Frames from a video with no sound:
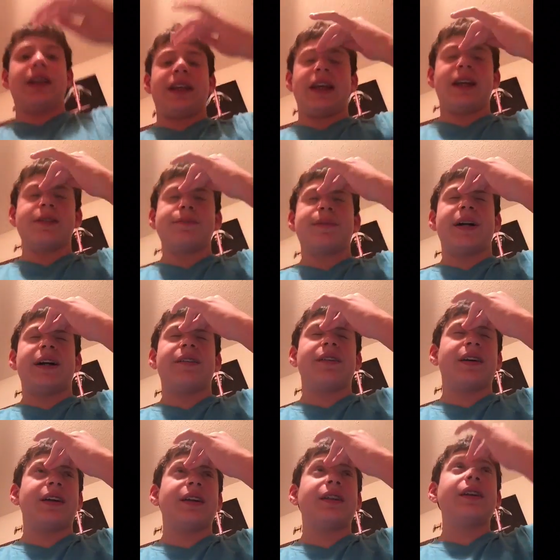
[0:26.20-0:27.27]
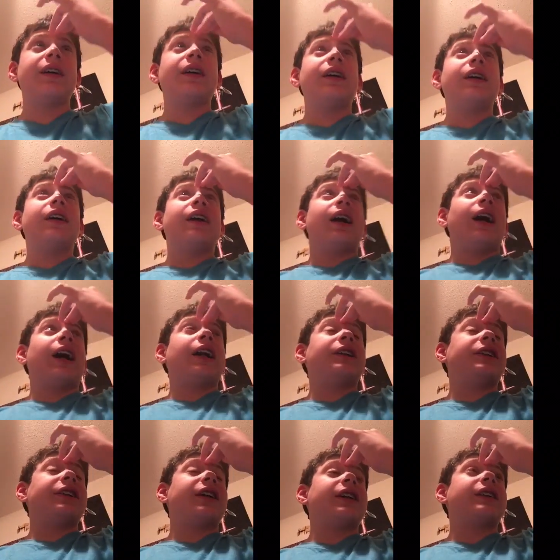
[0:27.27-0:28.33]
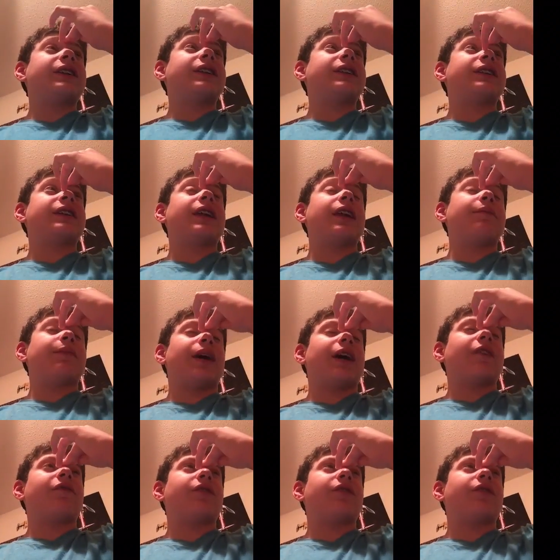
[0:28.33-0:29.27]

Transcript: thinking about it. I just came back